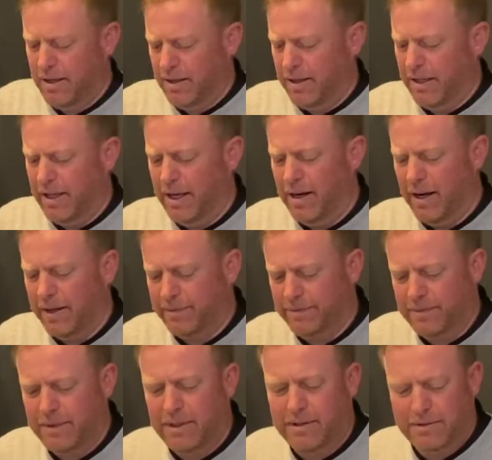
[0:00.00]
Yeah, I
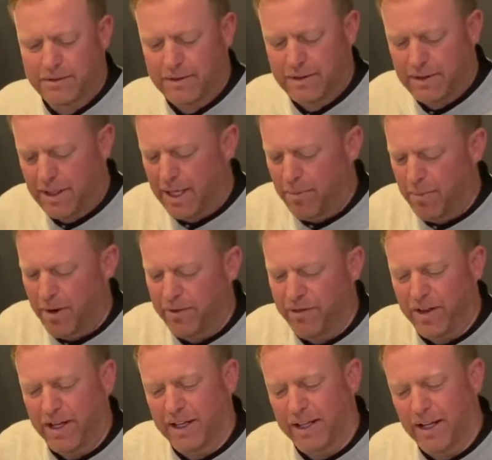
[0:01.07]
clipped my
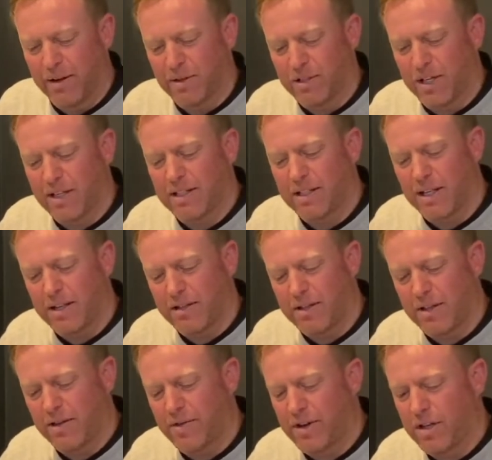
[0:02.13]
fingernails yesterday, so
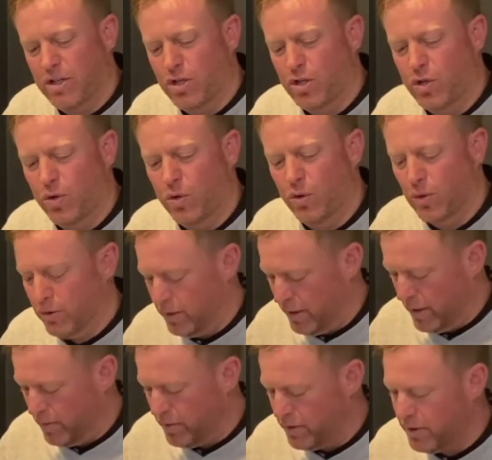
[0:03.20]
they're very short.
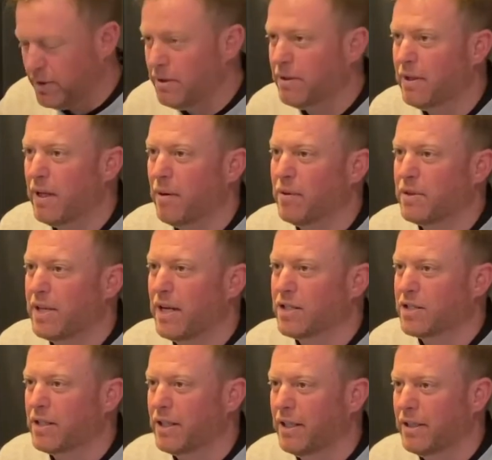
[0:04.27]
That was
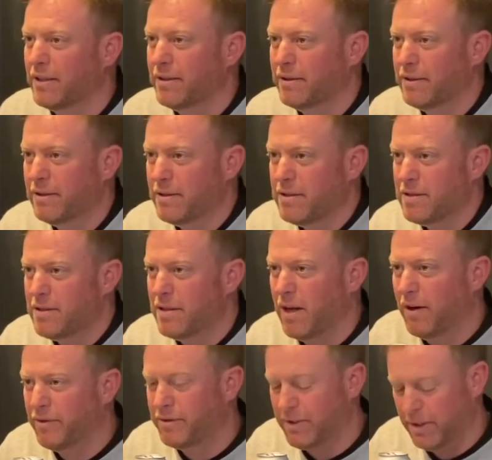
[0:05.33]
actually
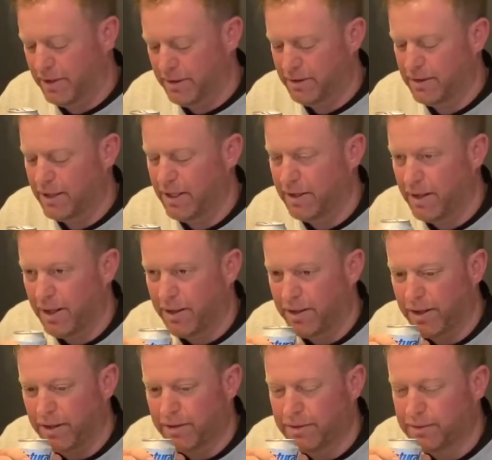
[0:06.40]
tough to get that
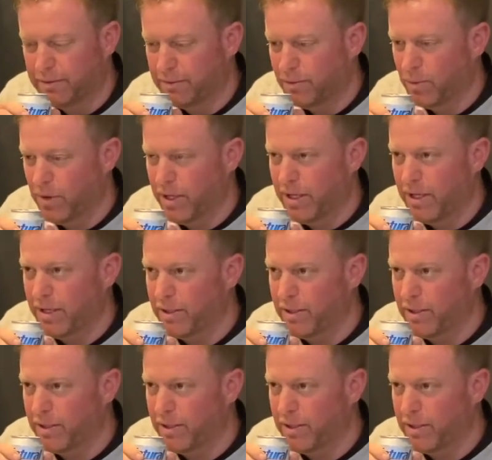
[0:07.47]
thing where it needed to